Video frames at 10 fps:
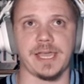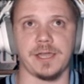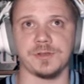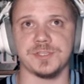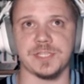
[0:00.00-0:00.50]

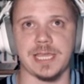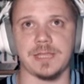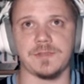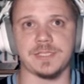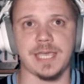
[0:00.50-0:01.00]
I
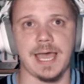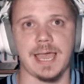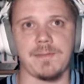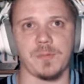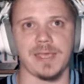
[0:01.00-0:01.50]
understand the
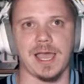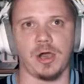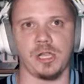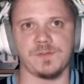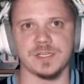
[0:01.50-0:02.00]
time, and we got
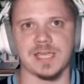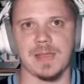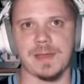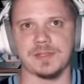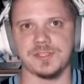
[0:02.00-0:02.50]
all of our
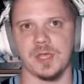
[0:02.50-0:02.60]
timeouts,